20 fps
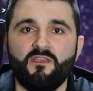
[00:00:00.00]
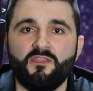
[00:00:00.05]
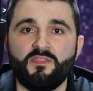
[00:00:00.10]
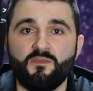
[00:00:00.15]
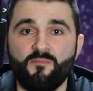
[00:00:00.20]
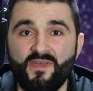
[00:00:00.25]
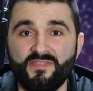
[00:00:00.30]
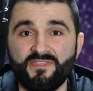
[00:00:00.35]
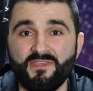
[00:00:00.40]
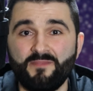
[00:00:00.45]

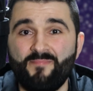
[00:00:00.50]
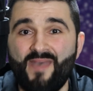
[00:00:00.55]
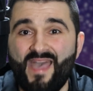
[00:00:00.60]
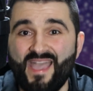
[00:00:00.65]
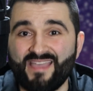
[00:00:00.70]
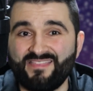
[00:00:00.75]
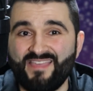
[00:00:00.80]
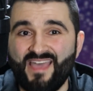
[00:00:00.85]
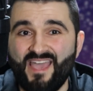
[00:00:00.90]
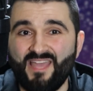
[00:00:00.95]
The method
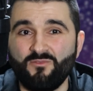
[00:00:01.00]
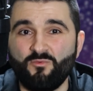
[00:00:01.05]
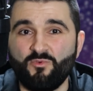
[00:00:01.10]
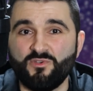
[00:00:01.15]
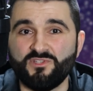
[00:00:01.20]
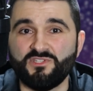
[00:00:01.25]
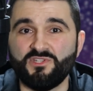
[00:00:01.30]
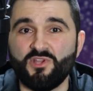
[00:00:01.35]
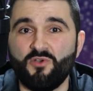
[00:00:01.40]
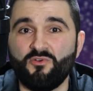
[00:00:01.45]
back then
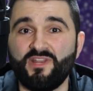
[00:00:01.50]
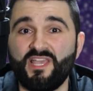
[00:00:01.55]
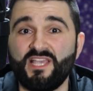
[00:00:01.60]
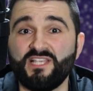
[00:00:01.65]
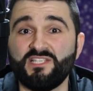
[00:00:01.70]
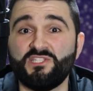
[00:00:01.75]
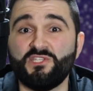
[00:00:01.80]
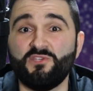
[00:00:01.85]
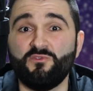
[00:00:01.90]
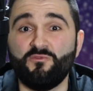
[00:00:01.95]
was known
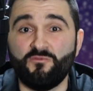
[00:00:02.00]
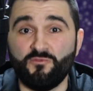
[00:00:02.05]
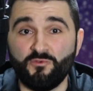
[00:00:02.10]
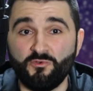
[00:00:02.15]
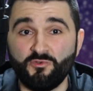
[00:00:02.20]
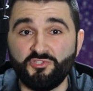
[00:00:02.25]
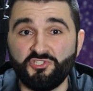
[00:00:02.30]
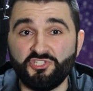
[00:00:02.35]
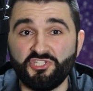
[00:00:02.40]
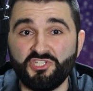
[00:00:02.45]
as
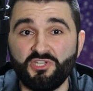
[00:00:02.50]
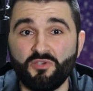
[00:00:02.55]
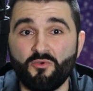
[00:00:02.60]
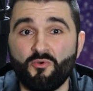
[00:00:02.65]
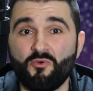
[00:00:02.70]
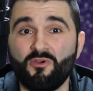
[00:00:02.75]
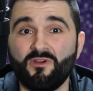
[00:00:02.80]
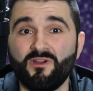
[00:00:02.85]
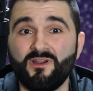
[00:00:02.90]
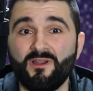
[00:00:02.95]
Fuji
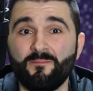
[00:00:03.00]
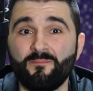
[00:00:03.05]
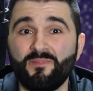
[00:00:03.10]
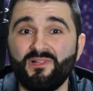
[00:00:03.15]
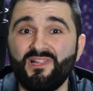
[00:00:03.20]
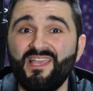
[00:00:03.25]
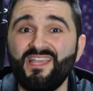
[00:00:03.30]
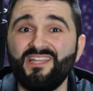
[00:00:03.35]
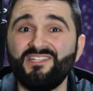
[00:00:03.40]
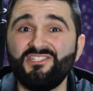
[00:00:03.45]
or
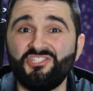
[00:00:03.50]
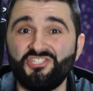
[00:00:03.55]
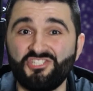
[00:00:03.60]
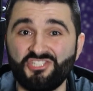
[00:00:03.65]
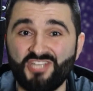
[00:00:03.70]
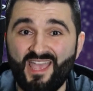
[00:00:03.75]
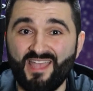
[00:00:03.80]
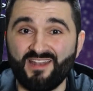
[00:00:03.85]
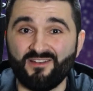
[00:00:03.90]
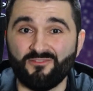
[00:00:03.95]

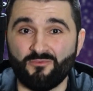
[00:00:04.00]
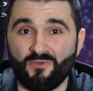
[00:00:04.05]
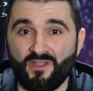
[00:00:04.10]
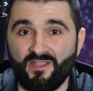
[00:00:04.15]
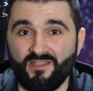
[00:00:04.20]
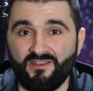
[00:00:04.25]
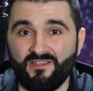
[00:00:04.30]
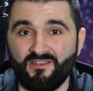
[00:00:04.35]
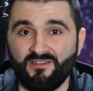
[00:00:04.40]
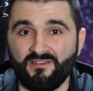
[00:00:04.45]
planchette
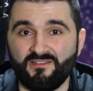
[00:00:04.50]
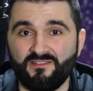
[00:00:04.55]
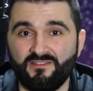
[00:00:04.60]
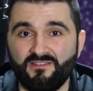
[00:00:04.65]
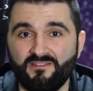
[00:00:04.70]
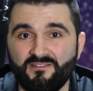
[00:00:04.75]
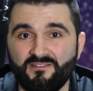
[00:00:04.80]
writing.